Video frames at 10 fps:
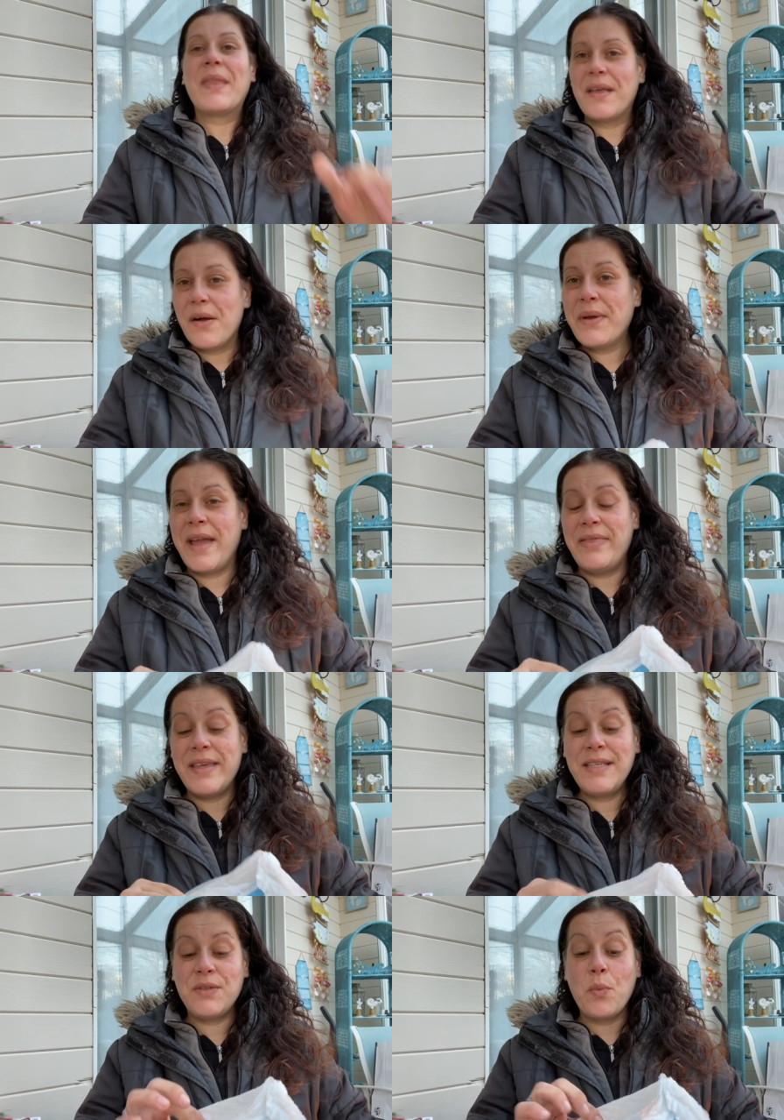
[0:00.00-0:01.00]
okay,
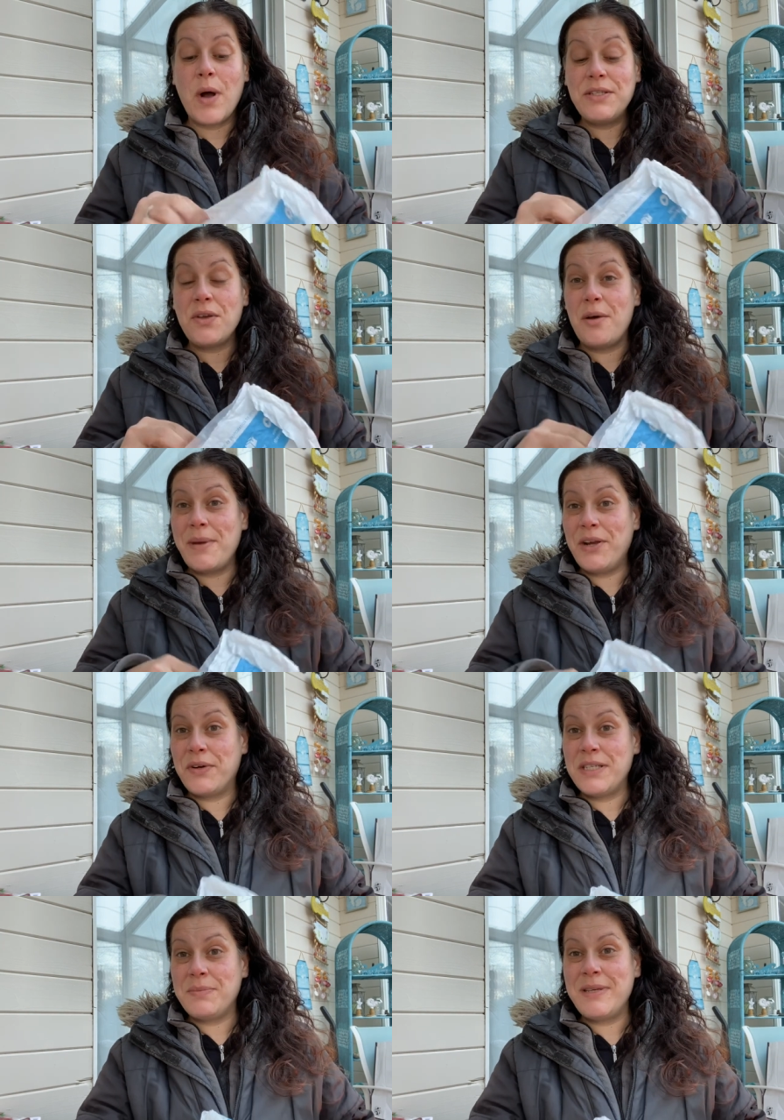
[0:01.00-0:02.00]
this was on my
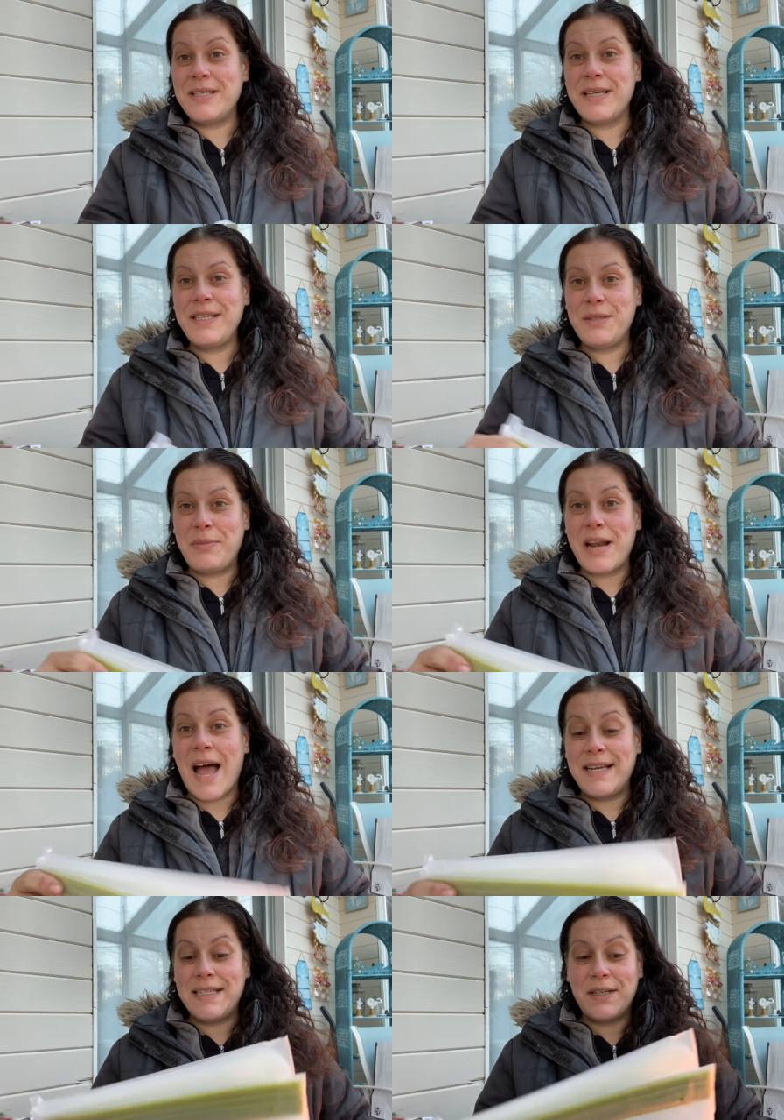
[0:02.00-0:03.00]
Christmas list, but
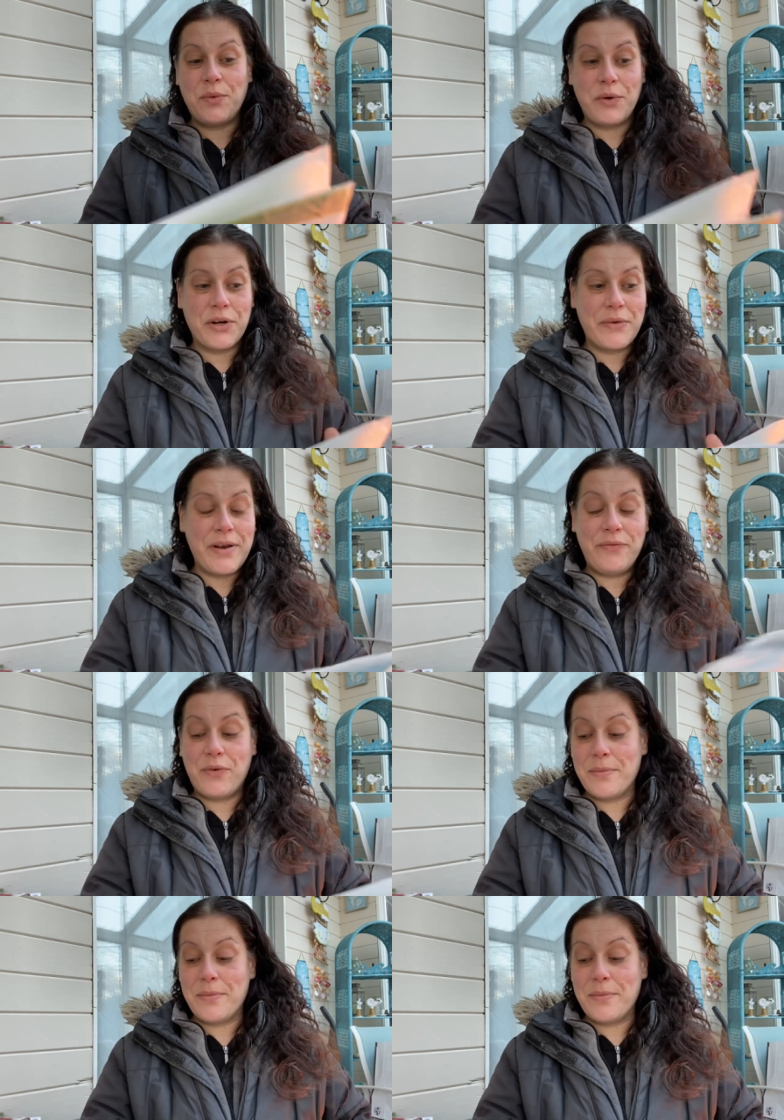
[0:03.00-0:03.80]
I did order it for